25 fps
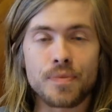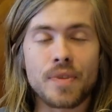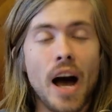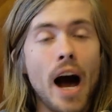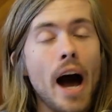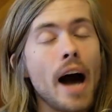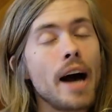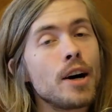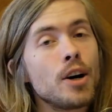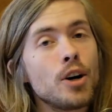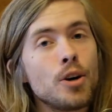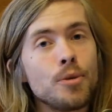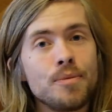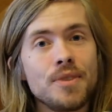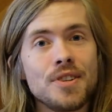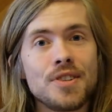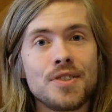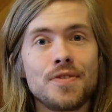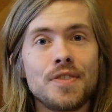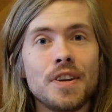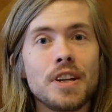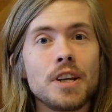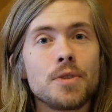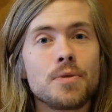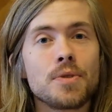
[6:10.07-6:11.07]
I hope this
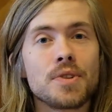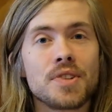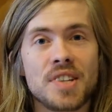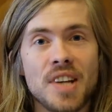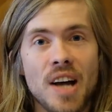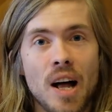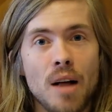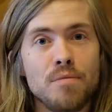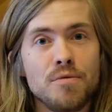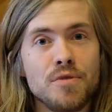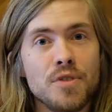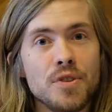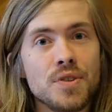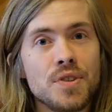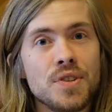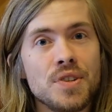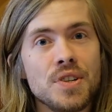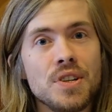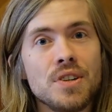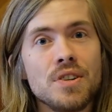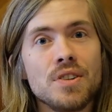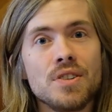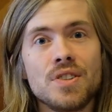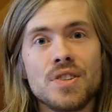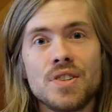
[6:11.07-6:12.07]
video was helpful to
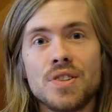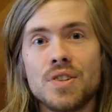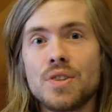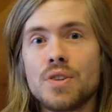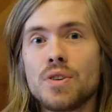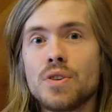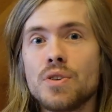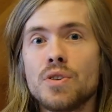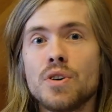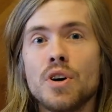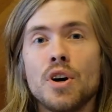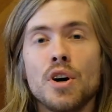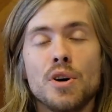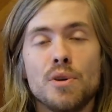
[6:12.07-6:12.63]
you to